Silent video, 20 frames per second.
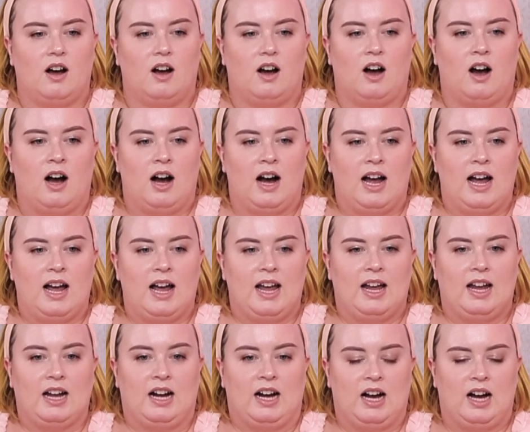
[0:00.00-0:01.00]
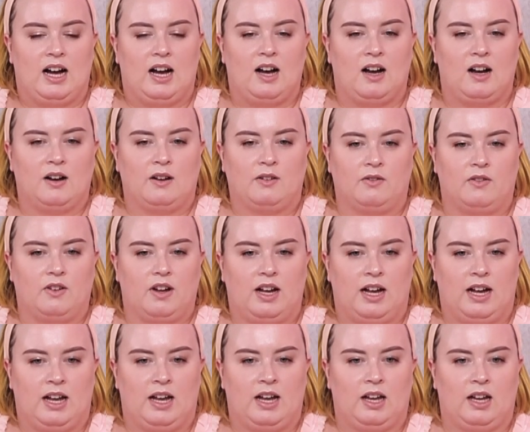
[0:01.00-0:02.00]
I have
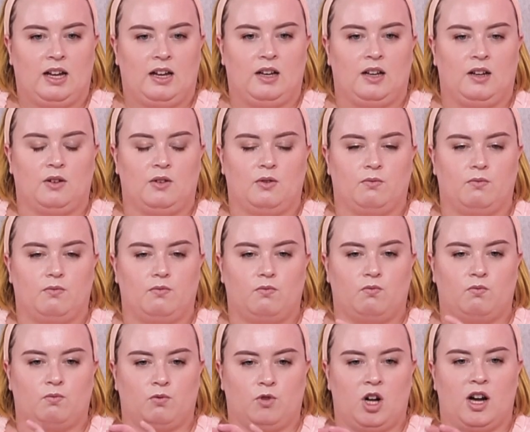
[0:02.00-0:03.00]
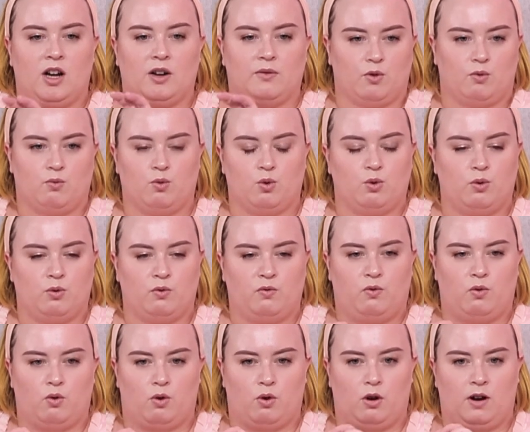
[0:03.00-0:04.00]
a kind of a rule
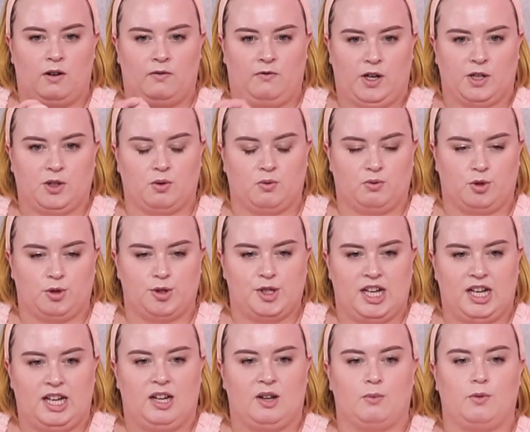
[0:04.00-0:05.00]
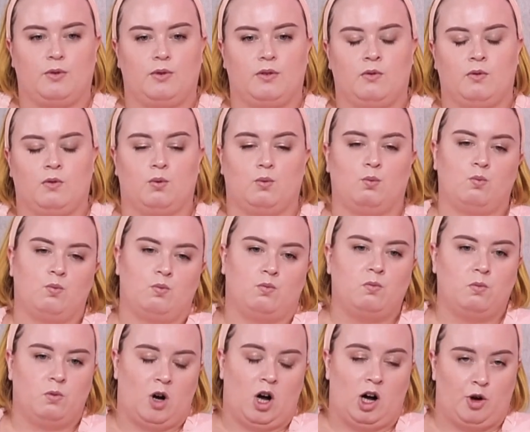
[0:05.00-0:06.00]
for a facial routine,
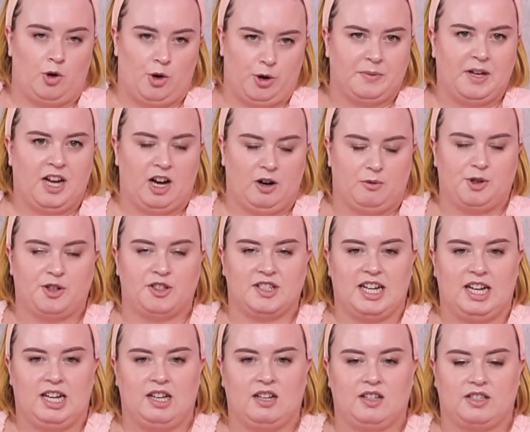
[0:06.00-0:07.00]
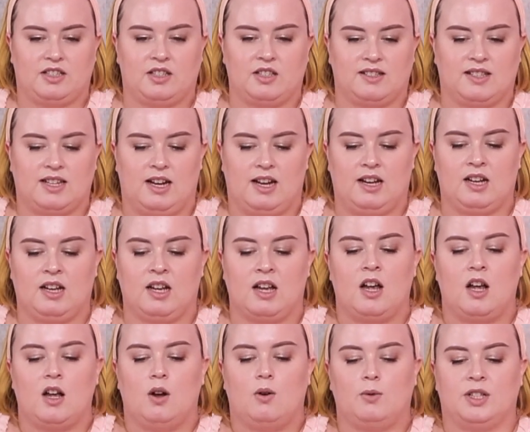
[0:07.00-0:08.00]
a home care routine, I should say,
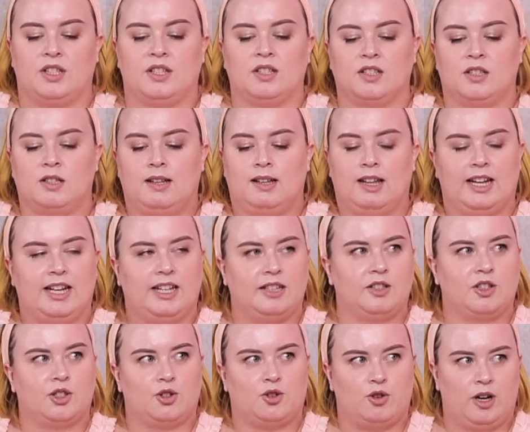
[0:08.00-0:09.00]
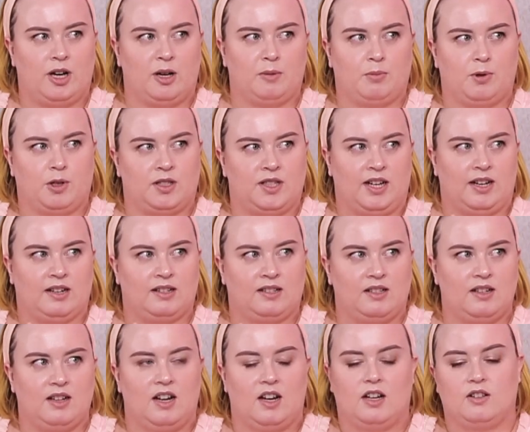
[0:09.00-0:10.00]
which is cleanse, treat,
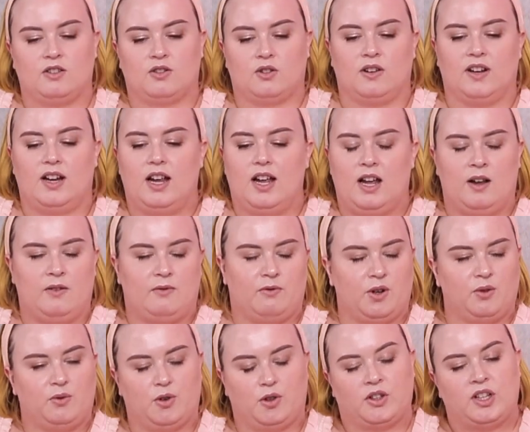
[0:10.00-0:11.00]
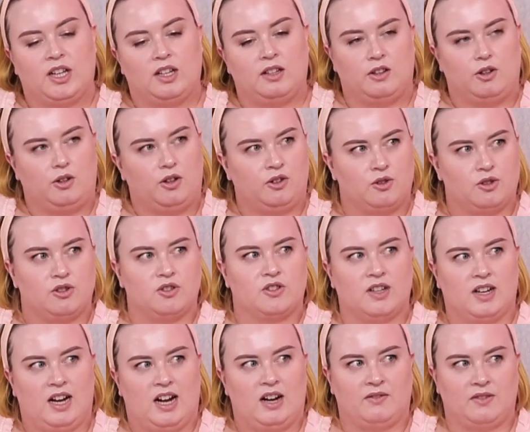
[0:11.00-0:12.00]
protect. So every routine that you do
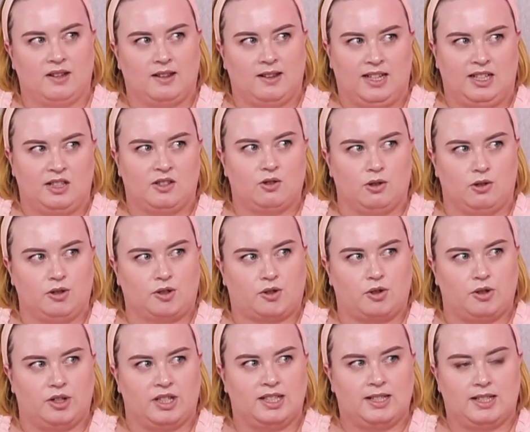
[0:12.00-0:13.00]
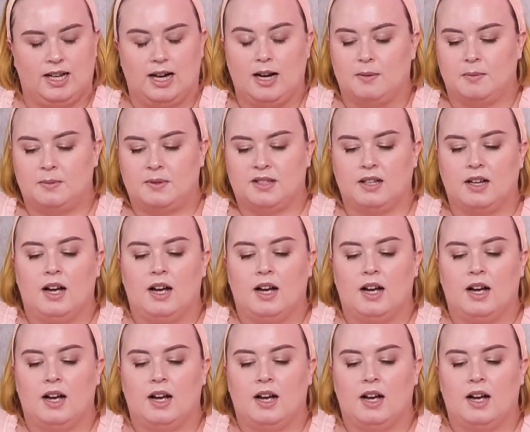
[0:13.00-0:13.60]
should have at least those 3 steps.